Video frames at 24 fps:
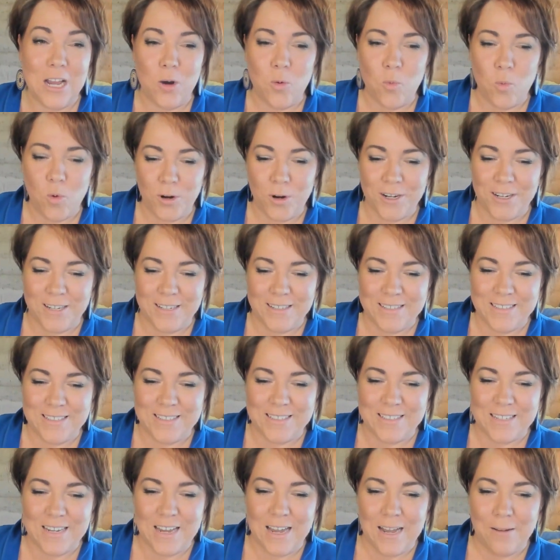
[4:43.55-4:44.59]
What
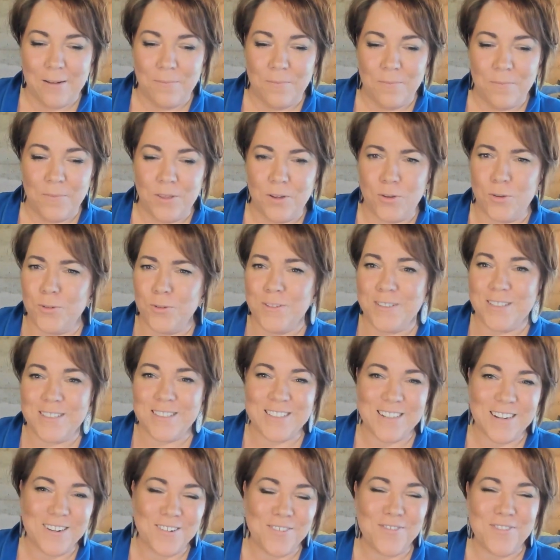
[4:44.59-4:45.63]
is the good
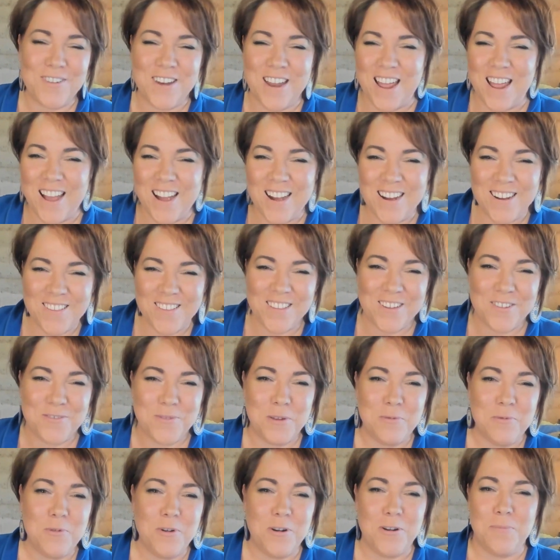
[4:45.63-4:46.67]
stuff now that we
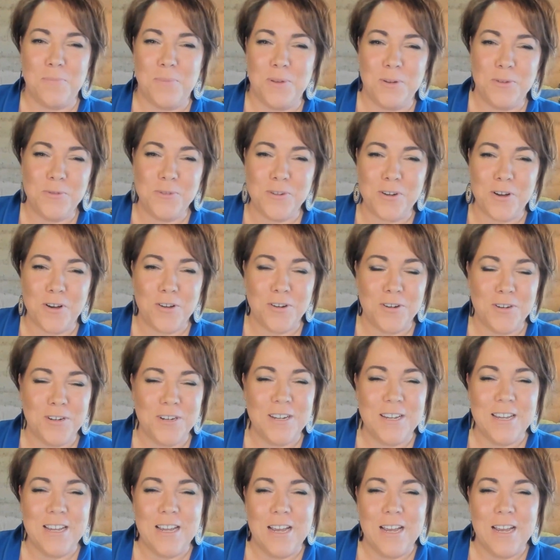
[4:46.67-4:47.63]
want to build on?